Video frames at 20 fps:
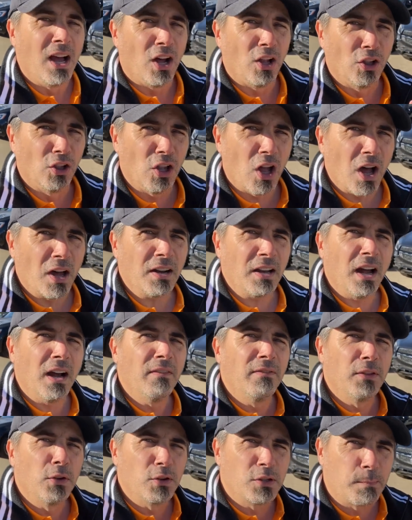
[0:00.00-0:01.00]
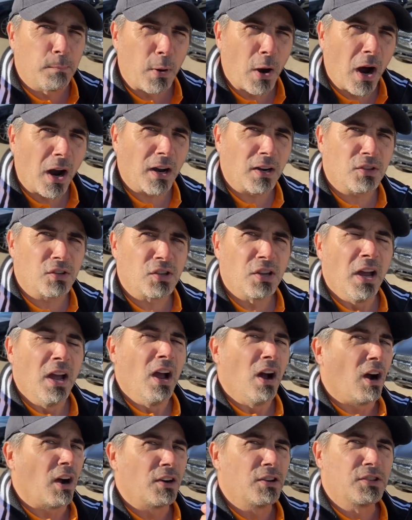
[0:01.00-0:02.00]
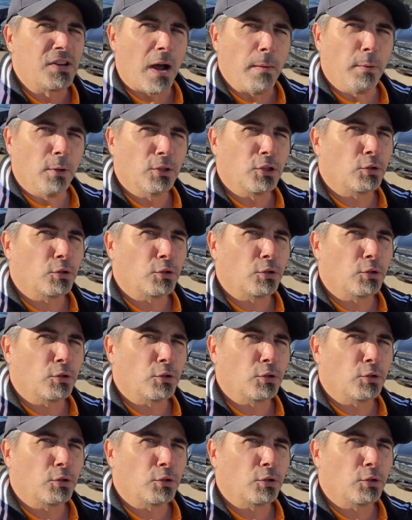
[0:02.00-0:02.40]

a lot of those parts are double,